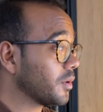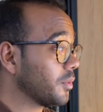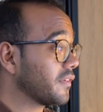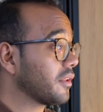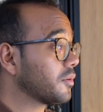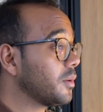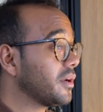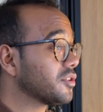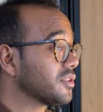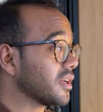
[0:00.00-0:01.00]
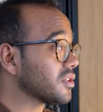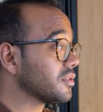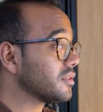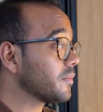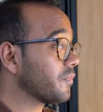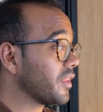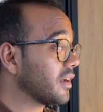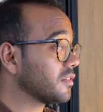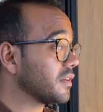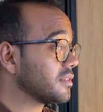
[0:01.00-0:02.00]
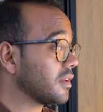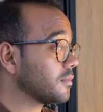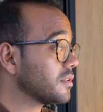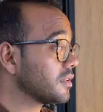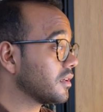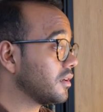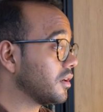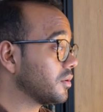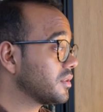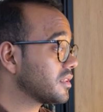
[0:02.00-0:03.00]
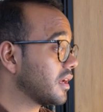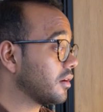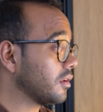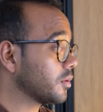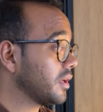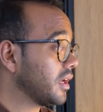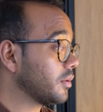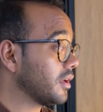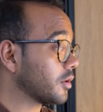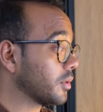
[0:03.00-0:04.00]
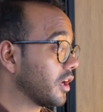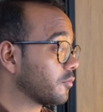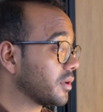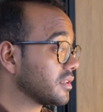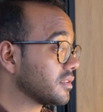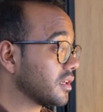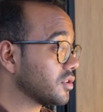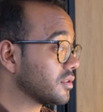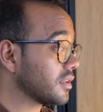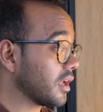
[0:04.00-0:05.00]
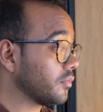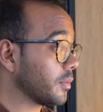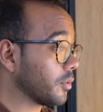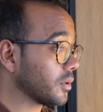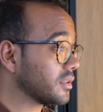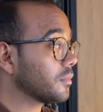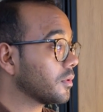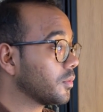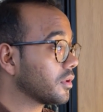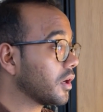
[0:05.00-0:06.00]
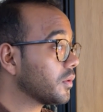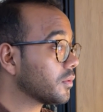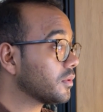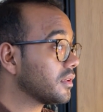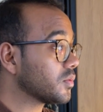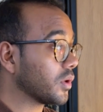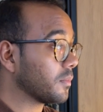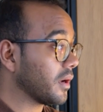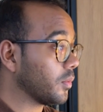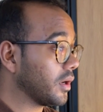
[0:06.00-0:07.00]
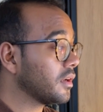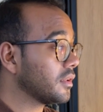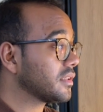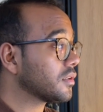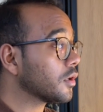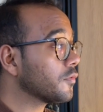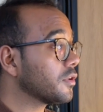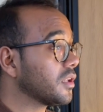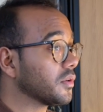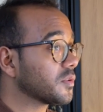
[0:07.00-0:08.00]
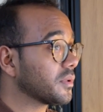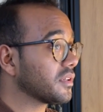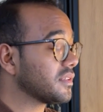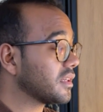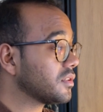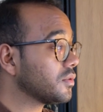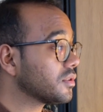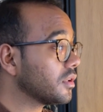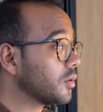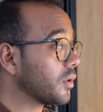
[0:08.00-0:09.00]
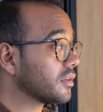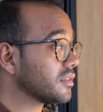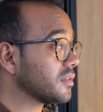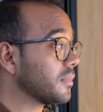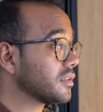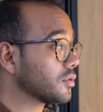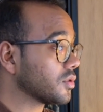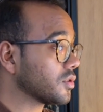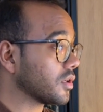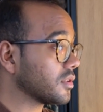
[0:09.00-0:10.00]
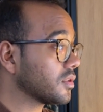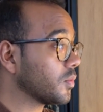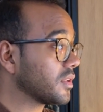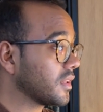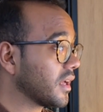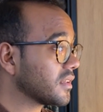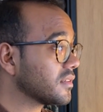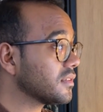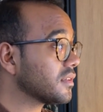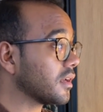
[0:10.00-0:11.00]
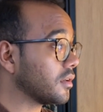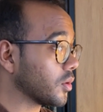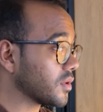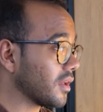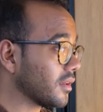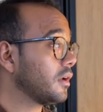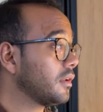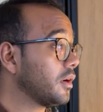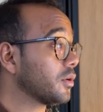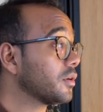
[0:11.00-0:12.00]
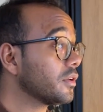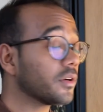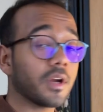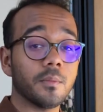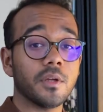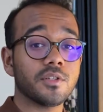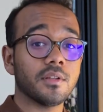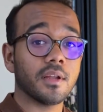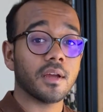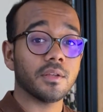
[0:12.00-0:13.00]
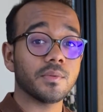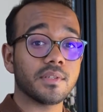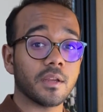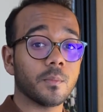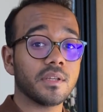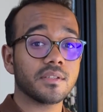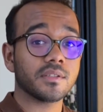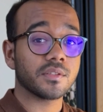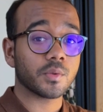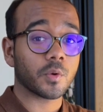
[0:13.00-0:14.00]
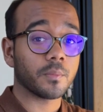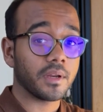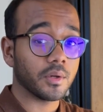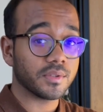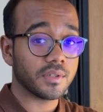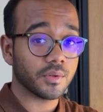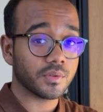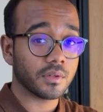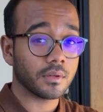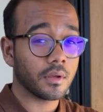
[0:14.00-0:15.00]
We've got three major sections, active exams, notes, and all the way down here we have presentations and reports. We'll go through these one by one. Let's start off with notes because that's usually where the semester starts, with classes and note-taking. Now earlier I mentioned that I use databases to store my notes in Notion.